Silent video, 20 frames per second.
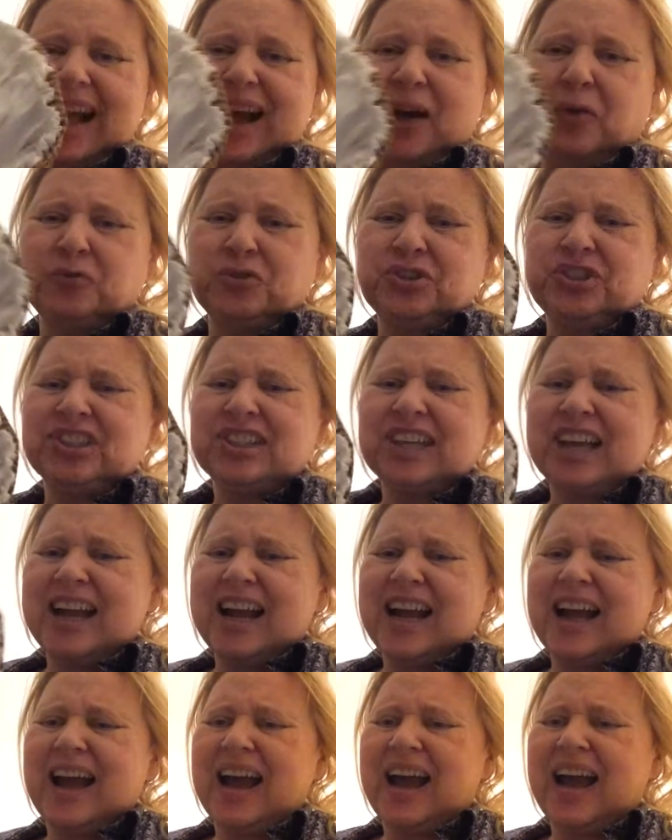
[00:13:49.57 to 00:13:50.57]
ouch,
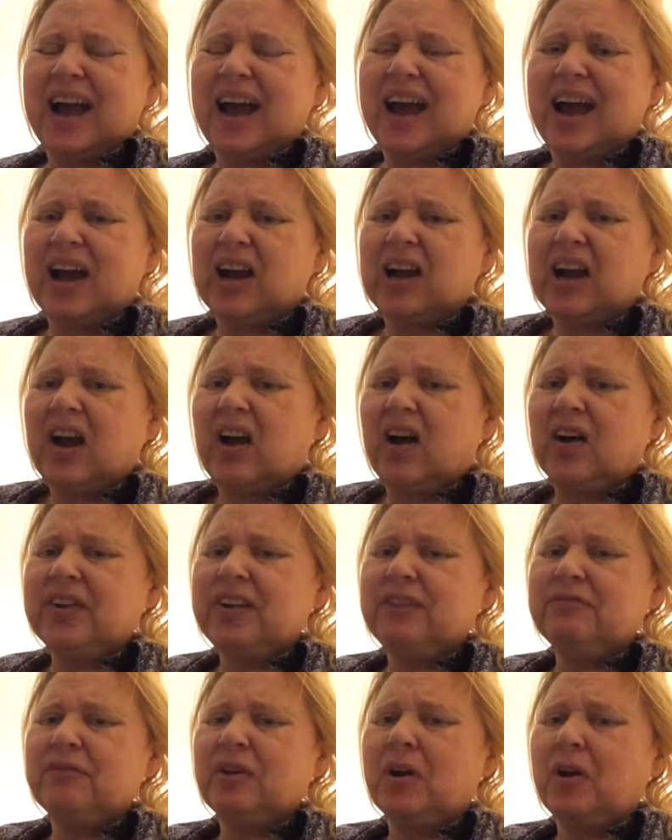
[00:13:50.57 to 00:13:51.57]
can't
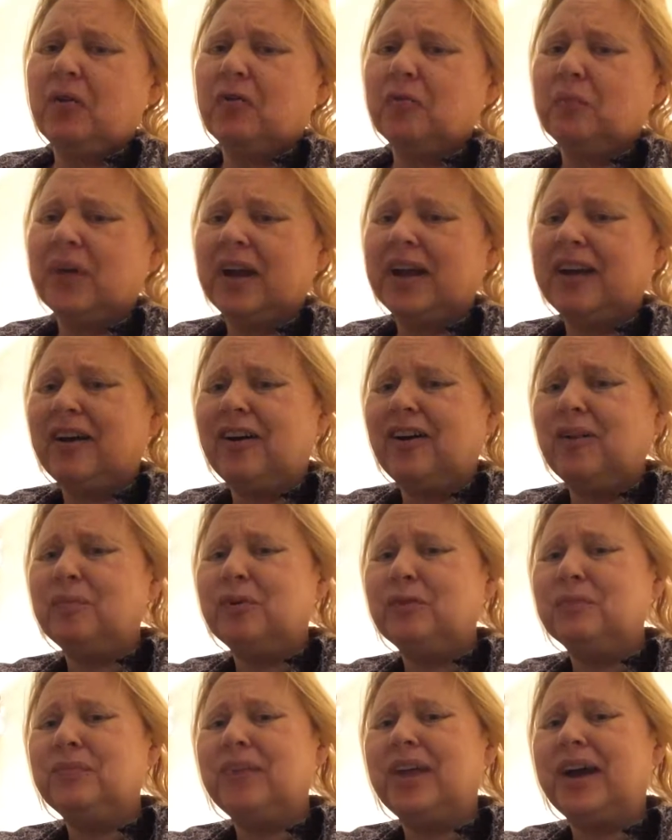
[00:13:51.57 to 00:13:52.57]
even hold my arm
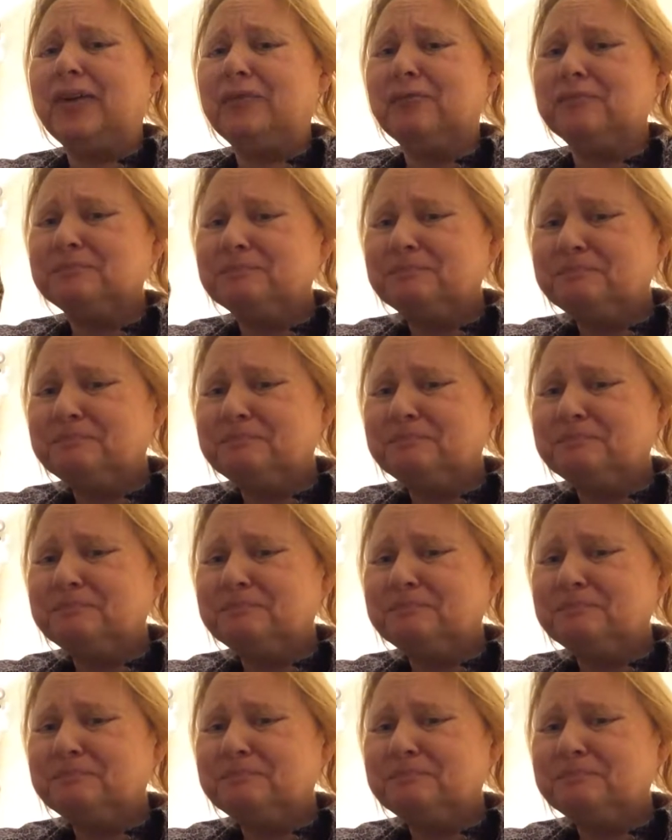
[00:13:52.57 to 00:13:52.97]
up now.